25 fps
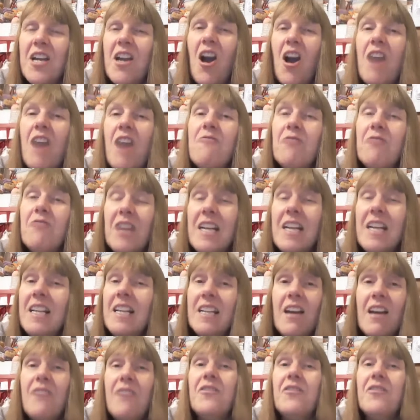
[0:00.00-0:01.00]
I really
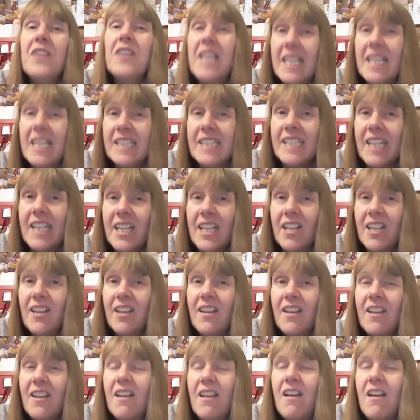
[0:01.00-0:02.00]
love kissing,
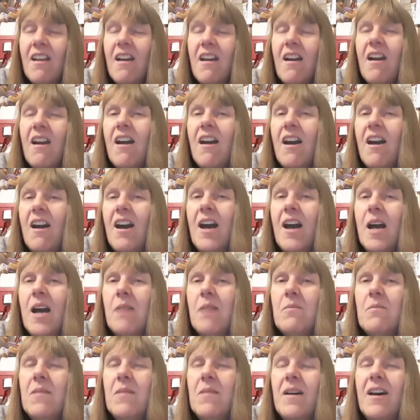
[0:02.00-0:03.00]

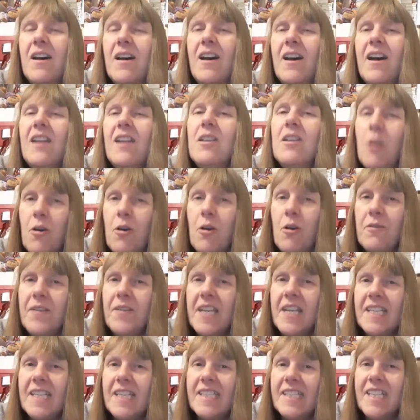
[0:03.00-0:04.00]
a lot of
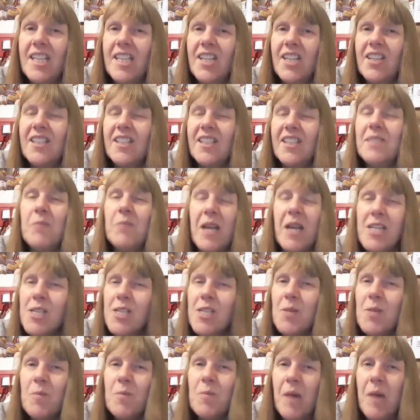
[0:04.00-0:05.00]
kissing,
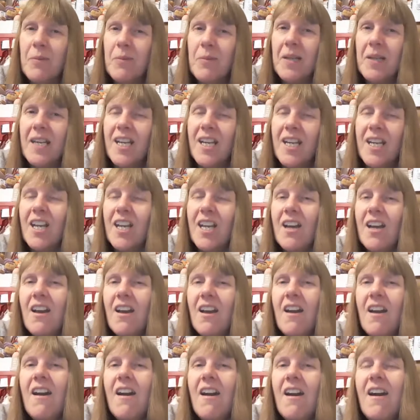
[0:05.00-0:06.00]
especially in public,
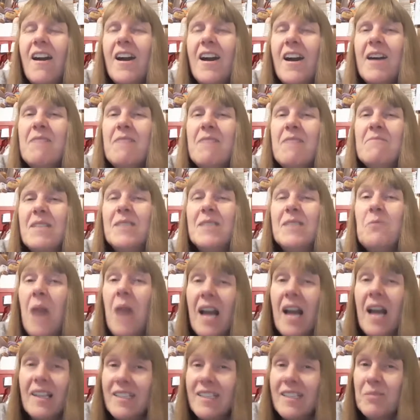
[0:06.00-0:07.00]
as
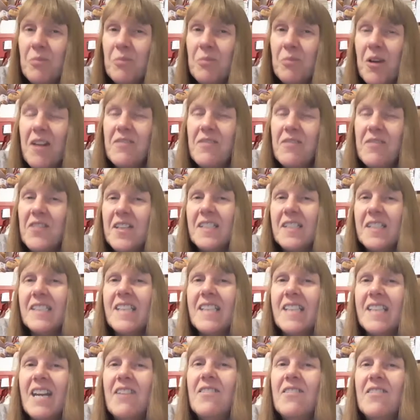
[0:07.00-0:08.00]
well as private.
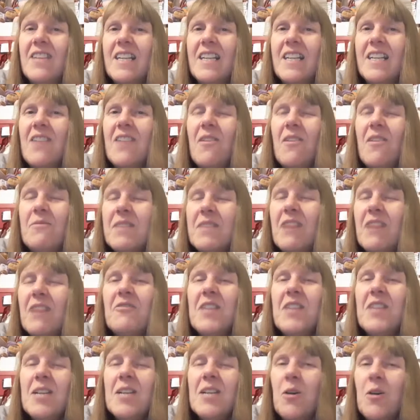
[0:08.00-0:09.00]
So, you know, I'm
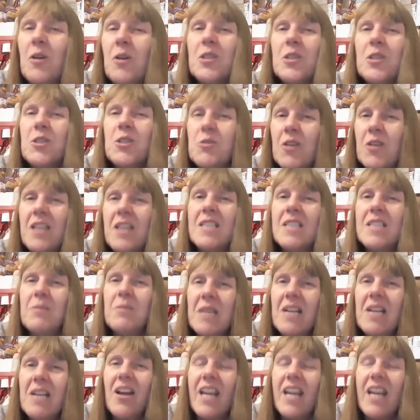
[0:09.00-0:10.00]
definitely not trying to
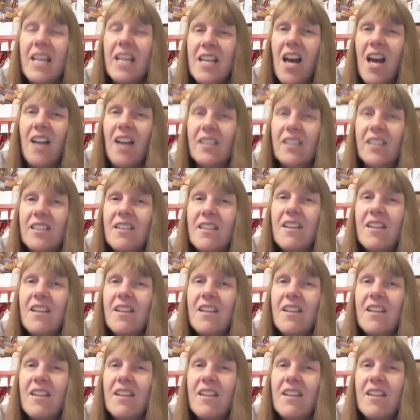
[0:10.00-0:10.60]
be like a nun.